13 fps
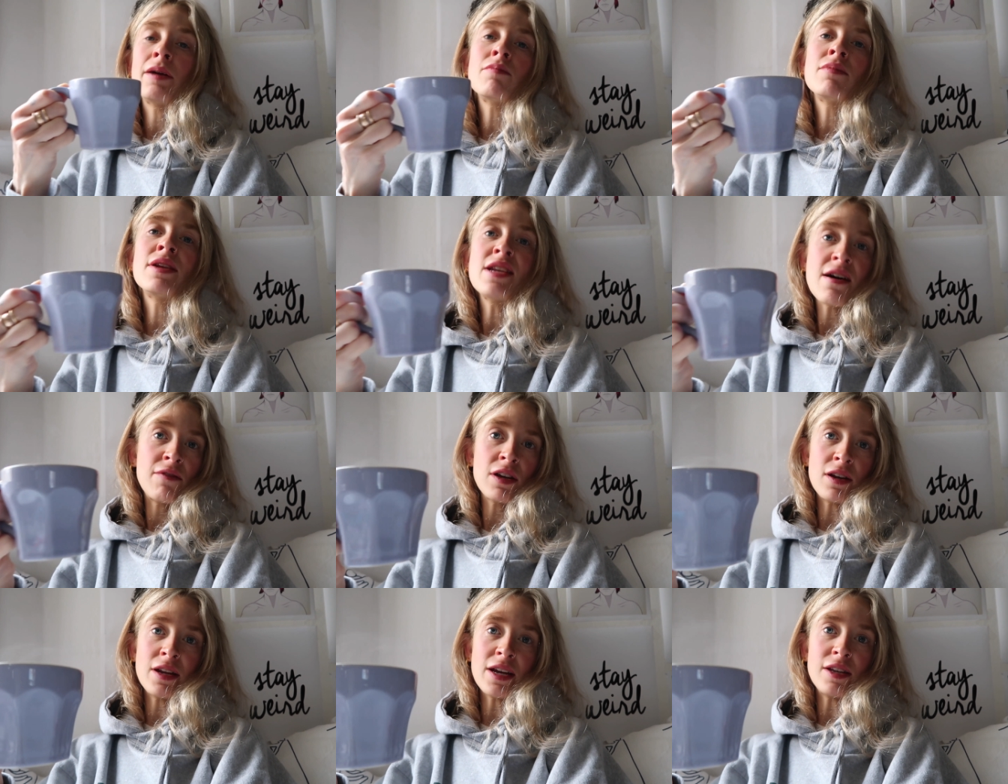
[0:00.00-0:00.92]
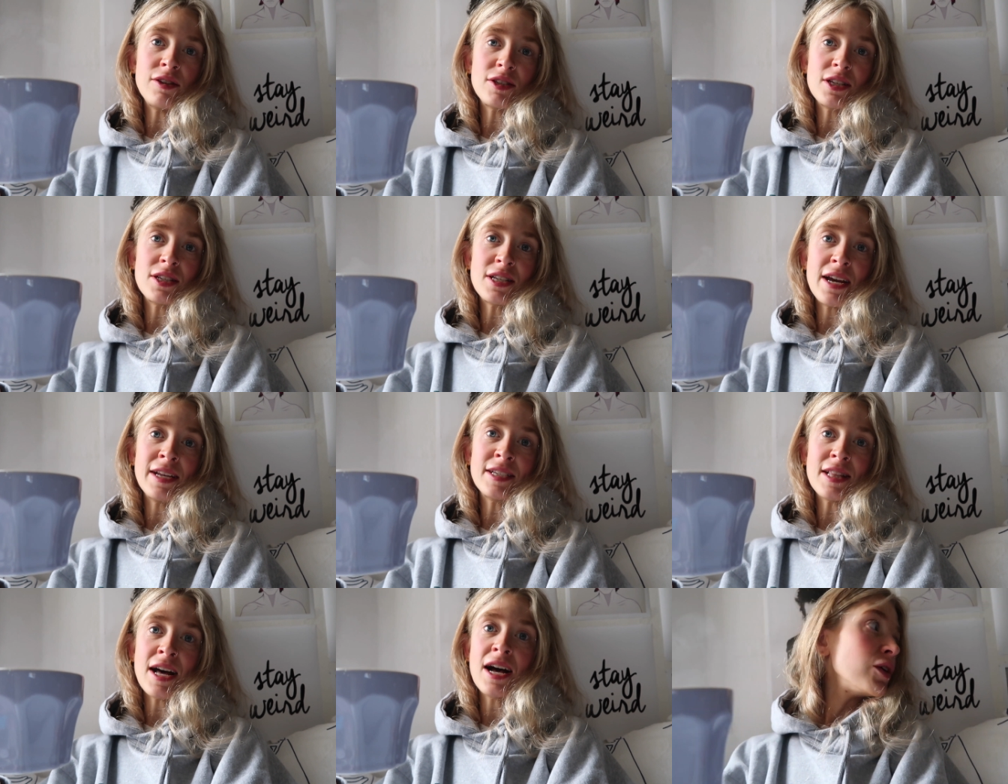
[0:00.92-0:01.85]
I am never going to get used to
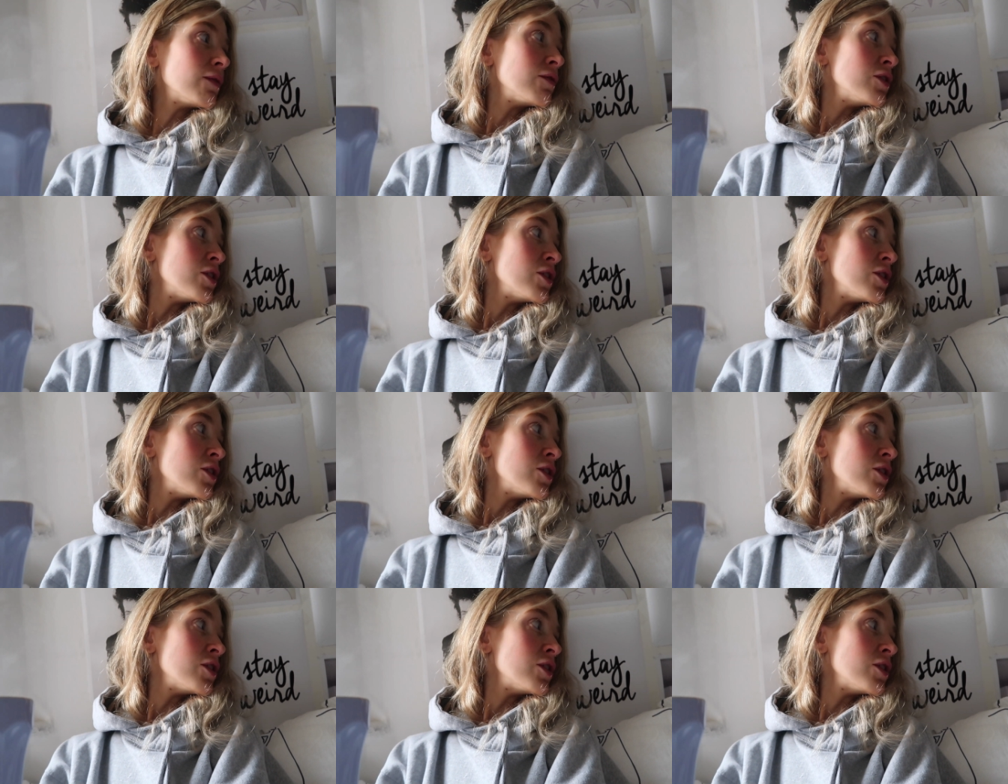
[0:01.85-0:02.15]
saying to that. You have